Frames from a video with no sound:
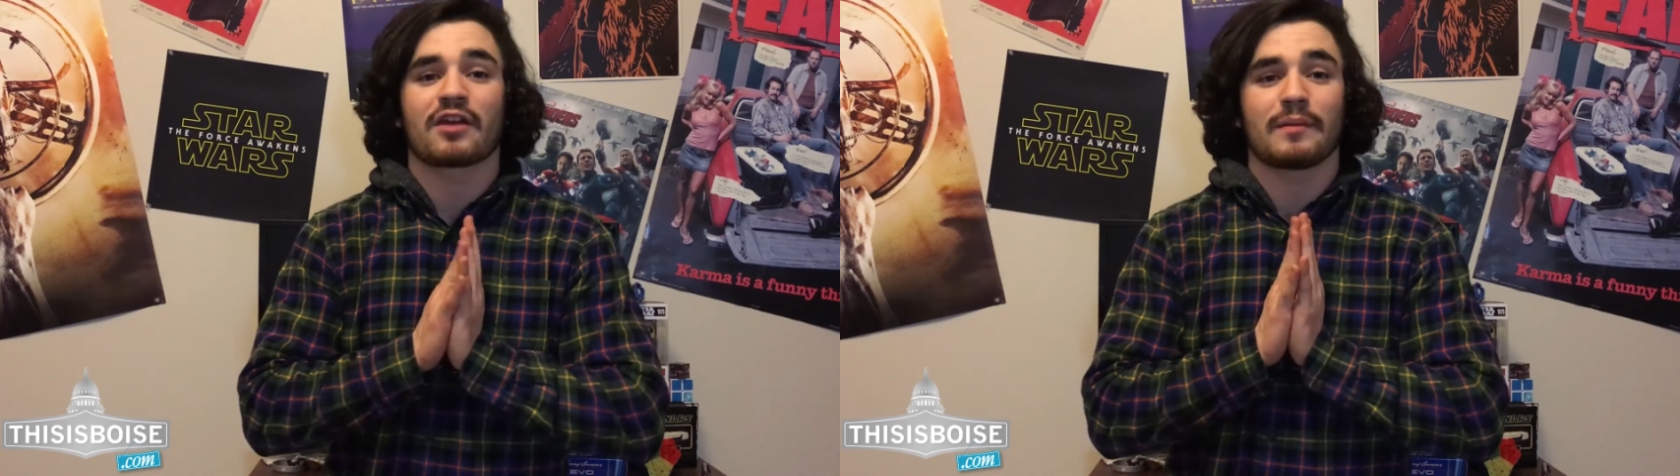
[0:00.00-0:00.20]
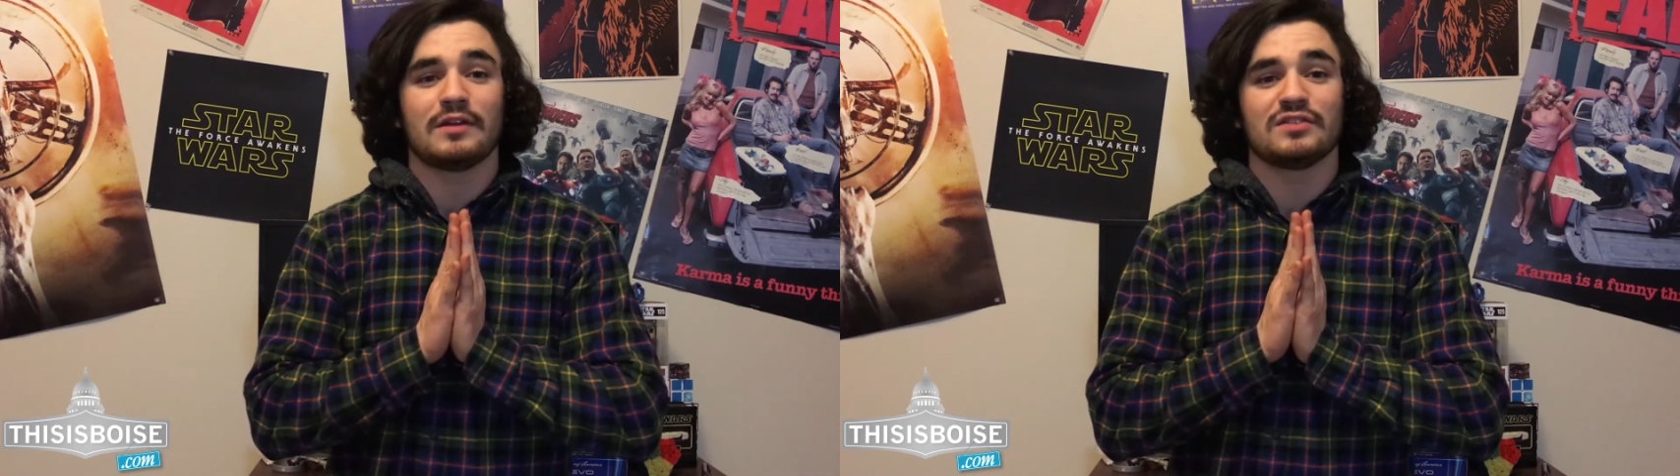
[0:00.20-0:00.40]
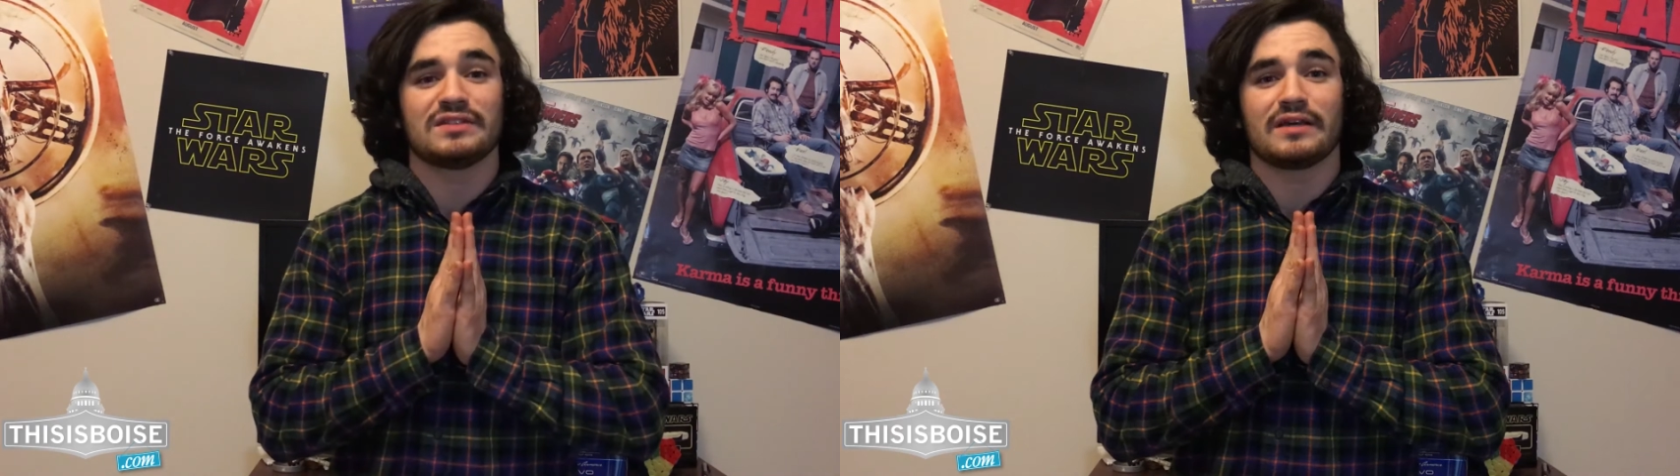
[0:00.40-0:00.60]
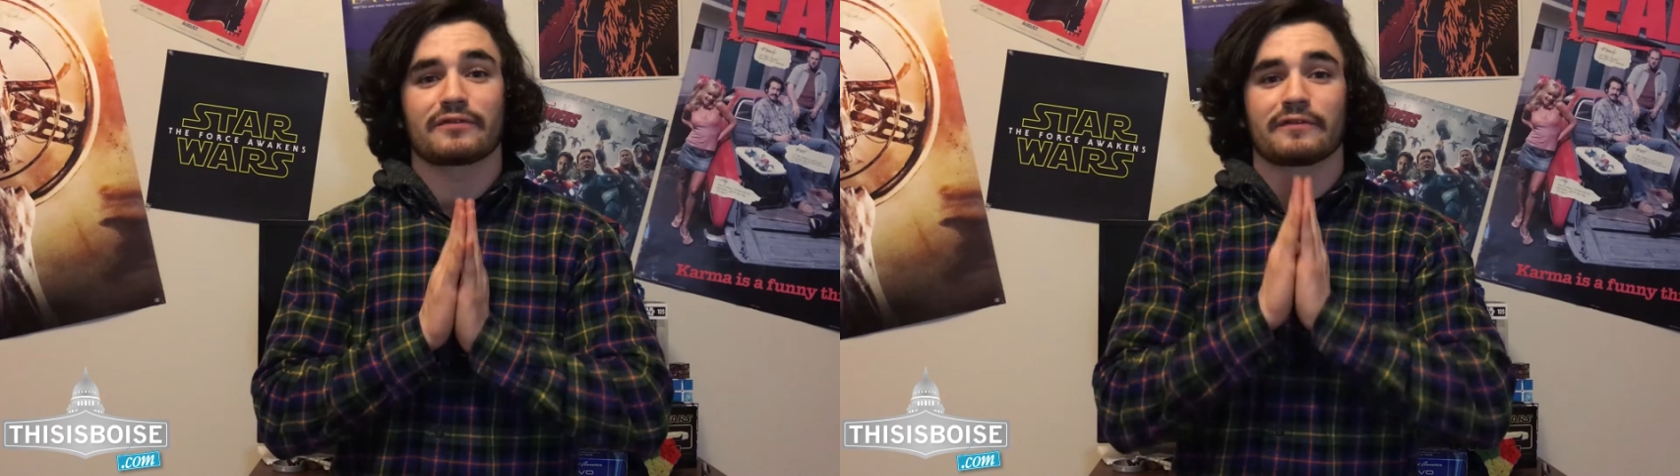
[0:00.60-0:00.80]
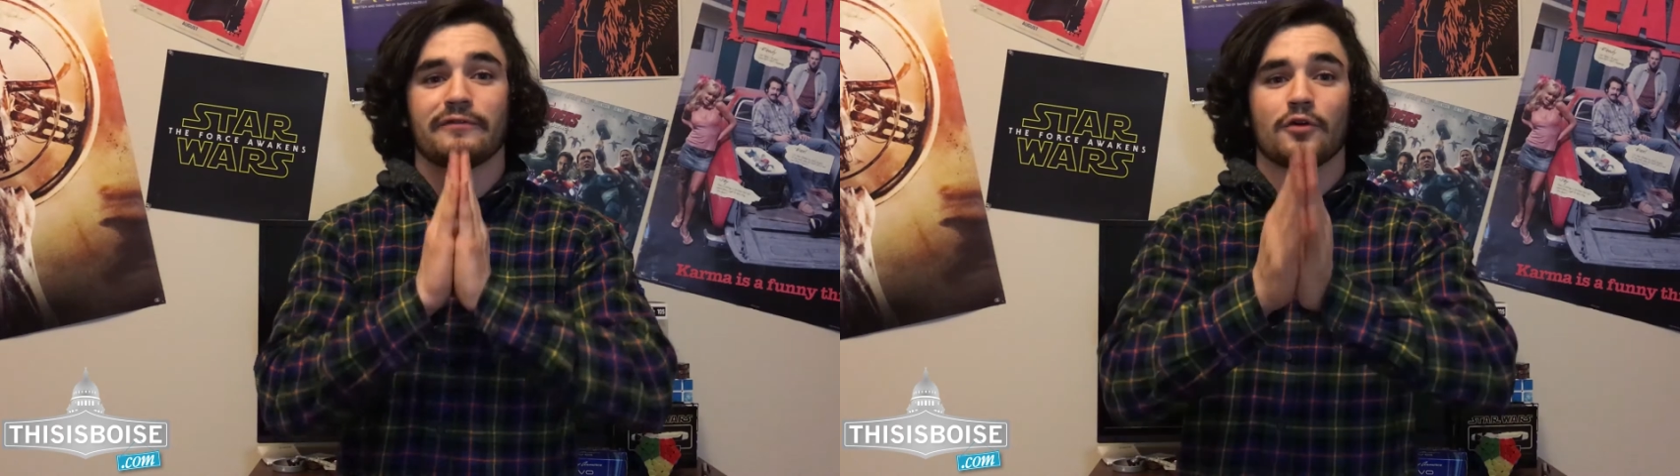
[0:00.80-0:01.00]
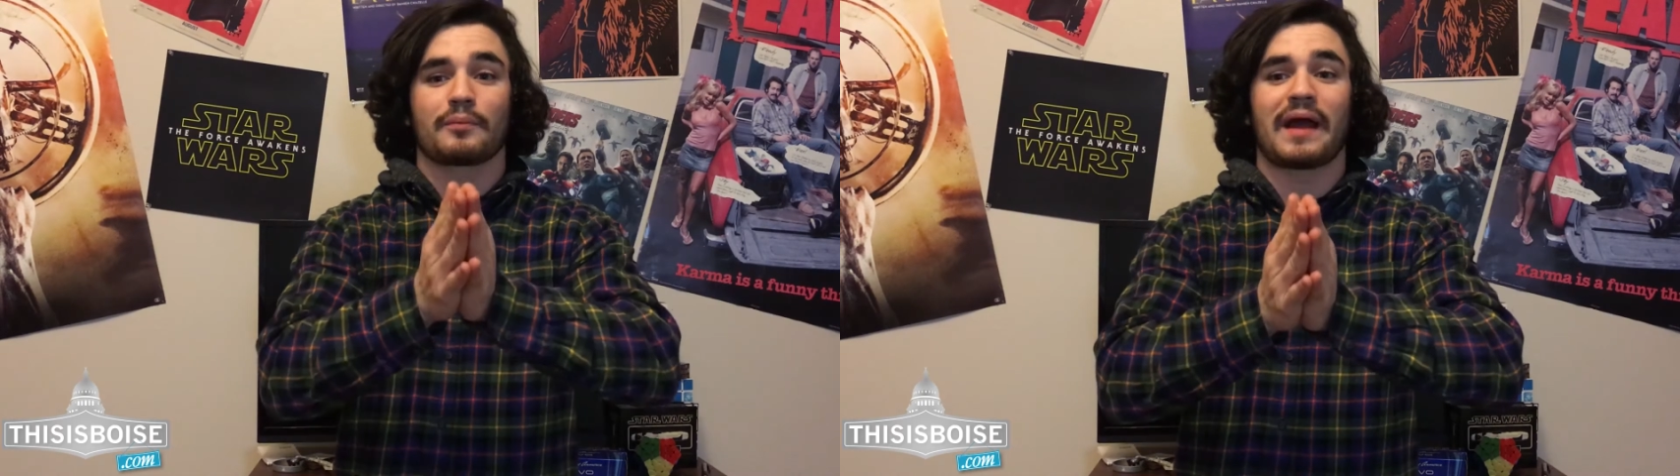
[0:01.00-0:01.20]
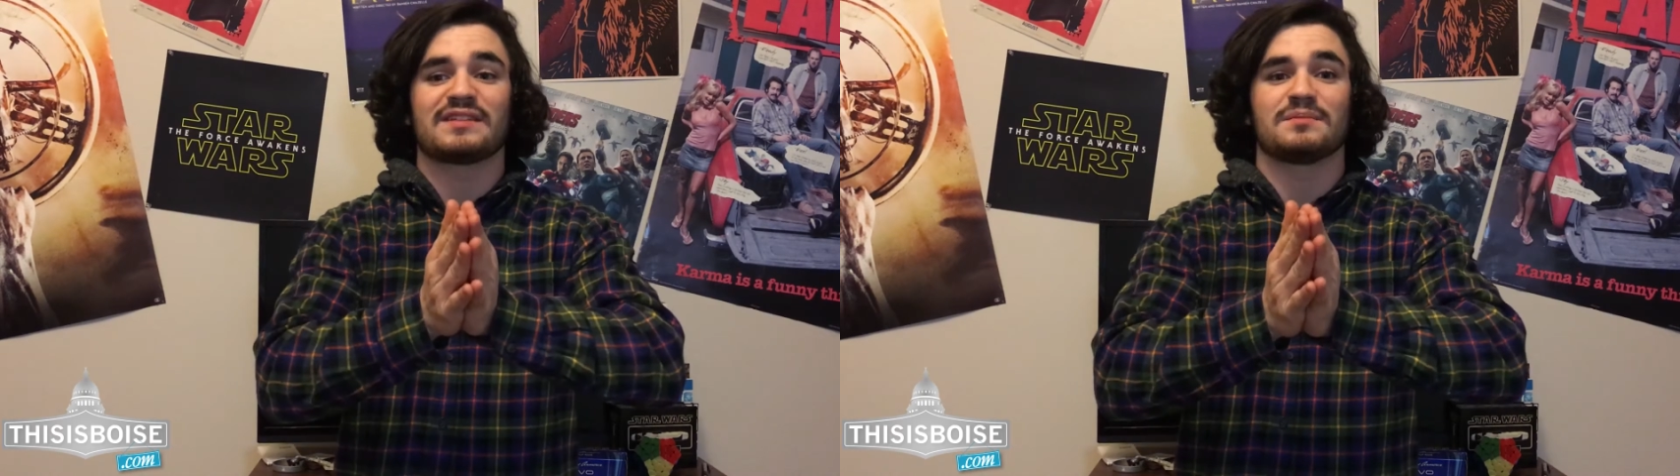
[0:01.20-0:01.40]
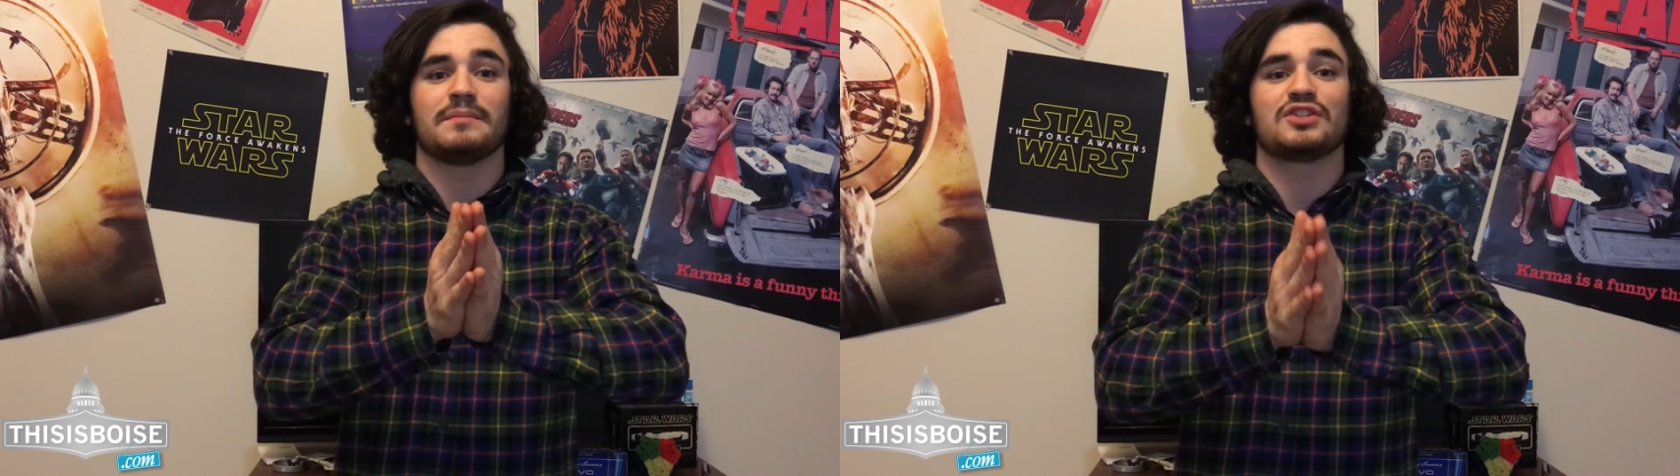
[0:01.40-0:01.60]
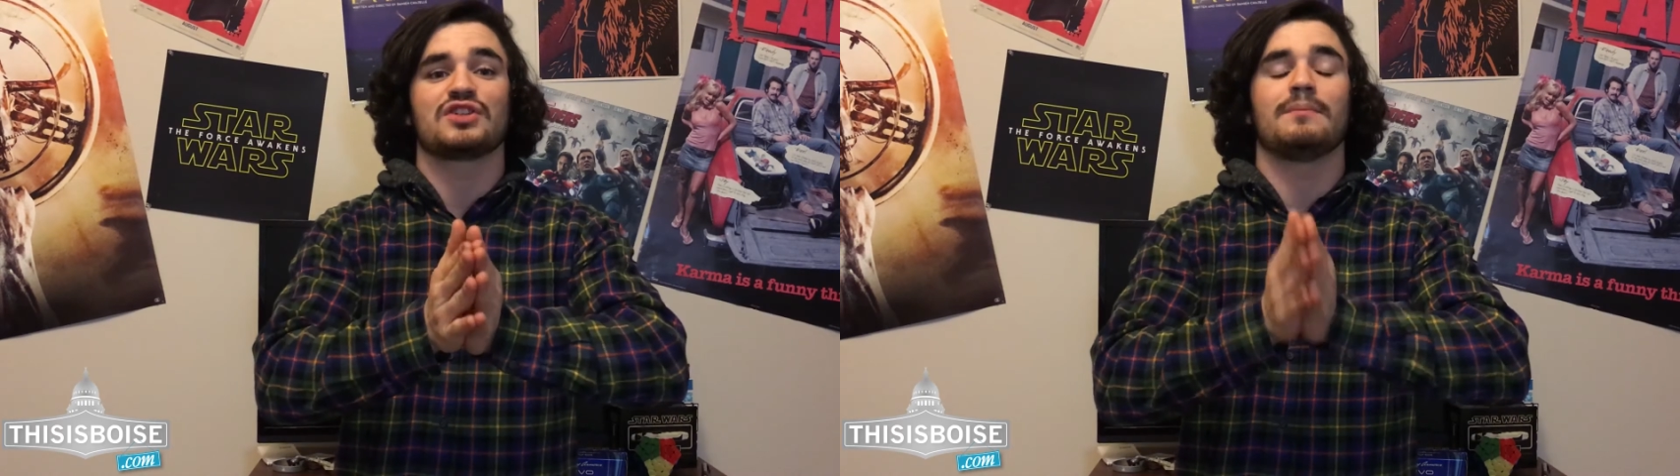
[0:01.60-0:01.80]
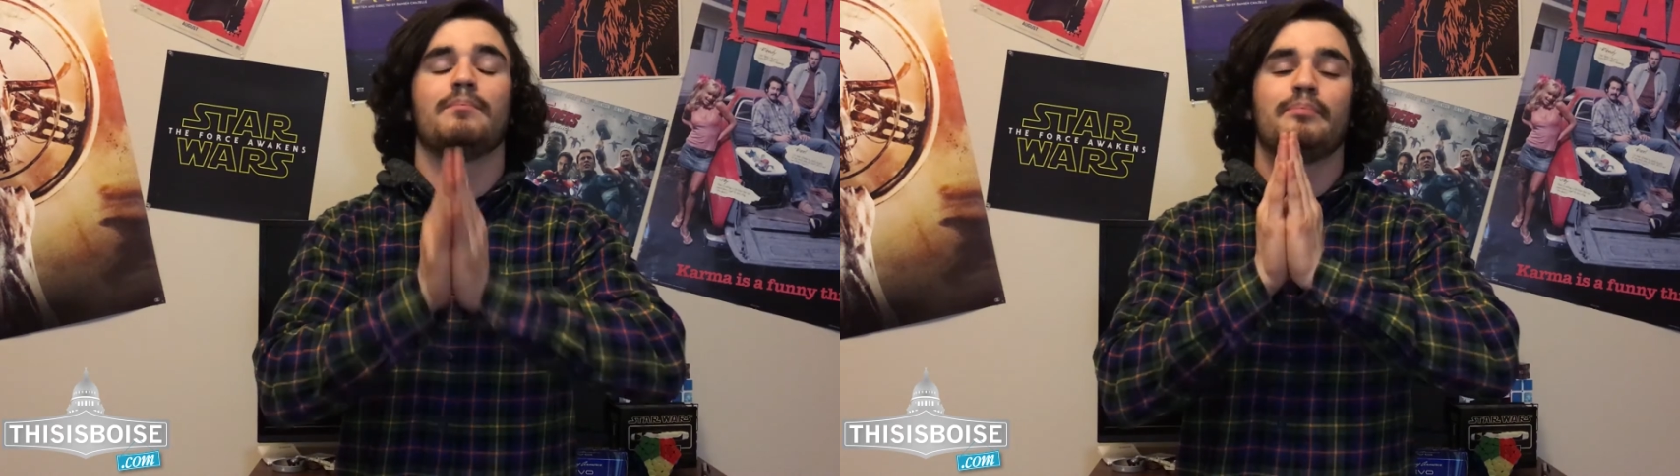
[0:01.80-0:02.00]
I recommend you see it for full price
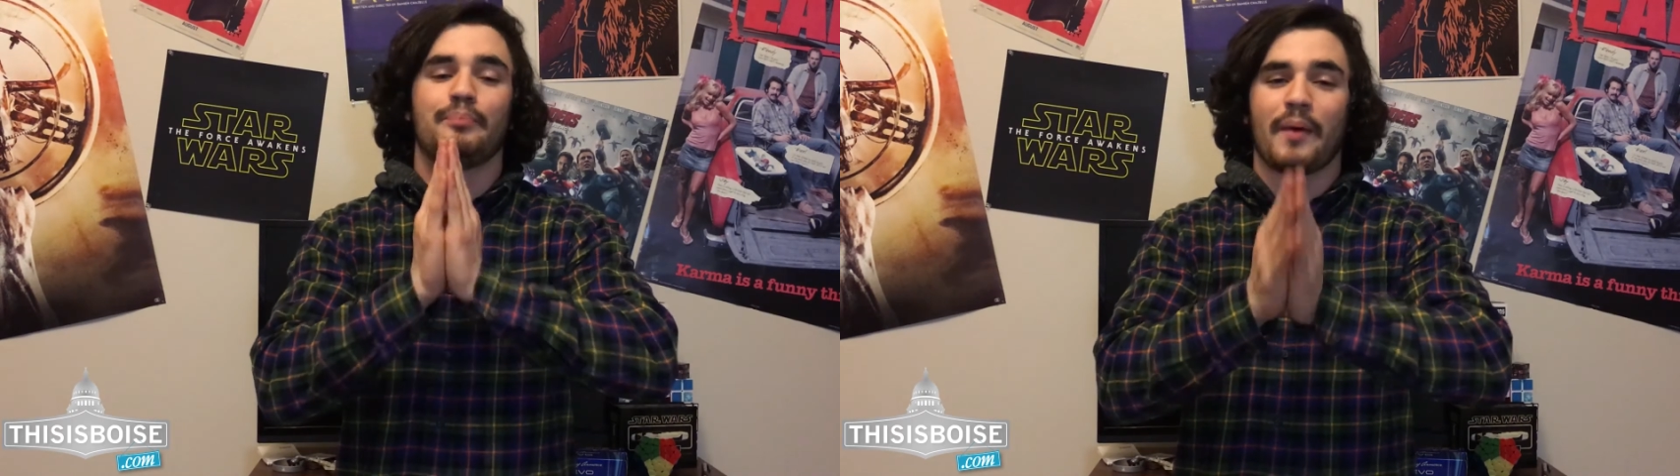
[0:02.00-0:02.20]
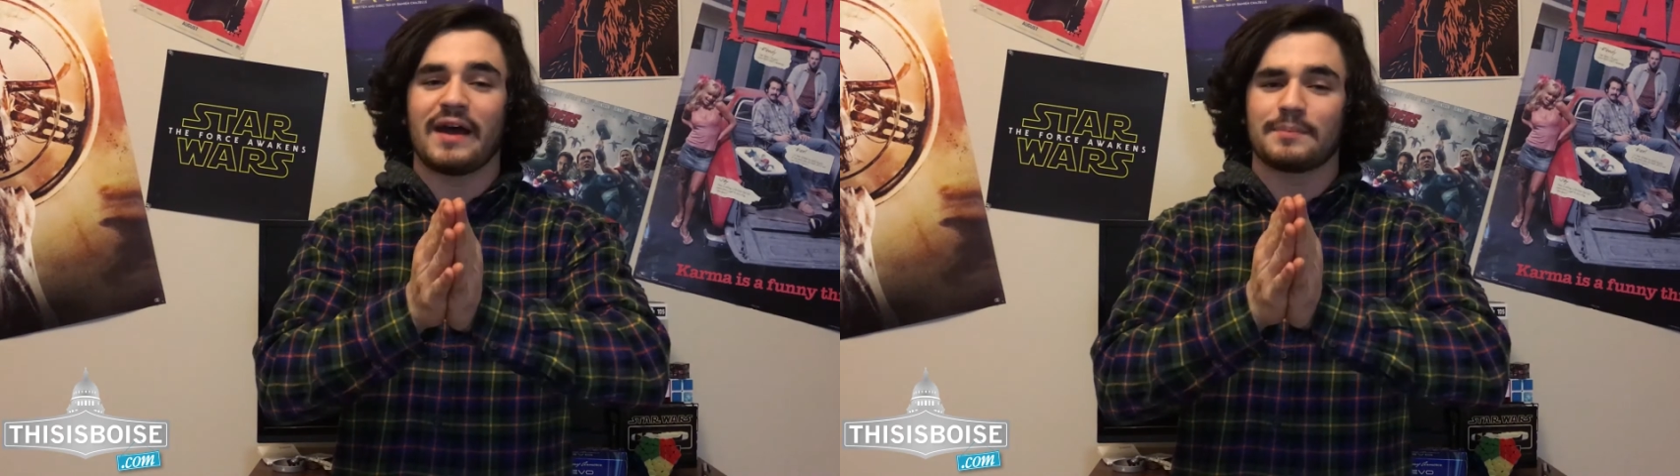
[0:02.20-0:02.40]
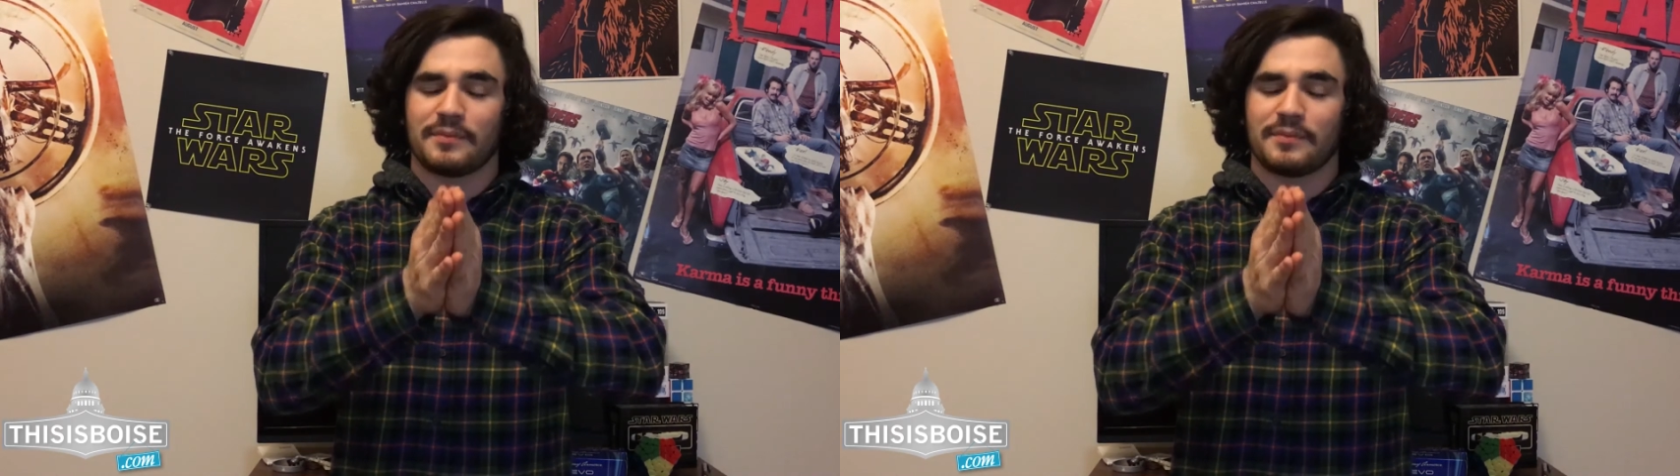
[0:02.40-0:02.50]
admission.